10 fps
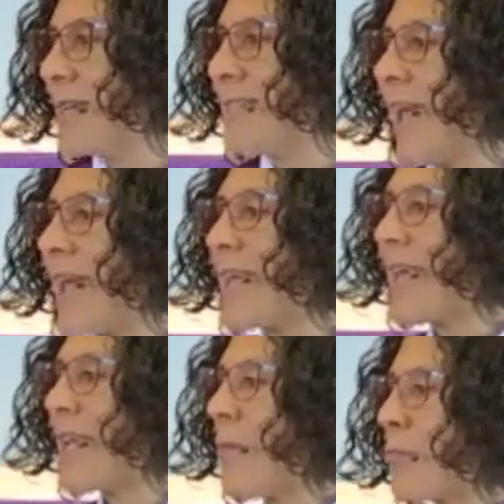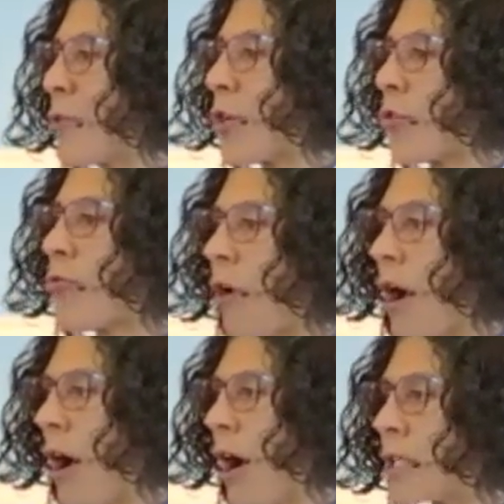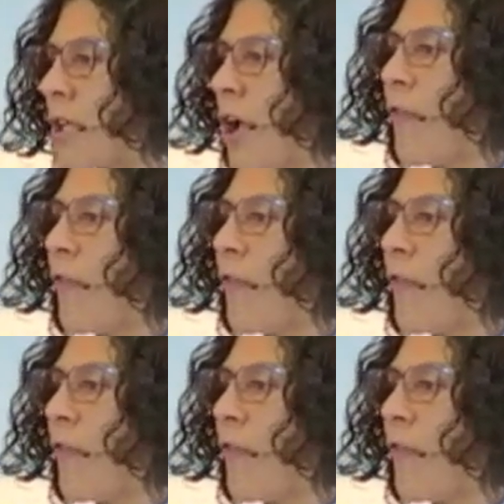taking up your cross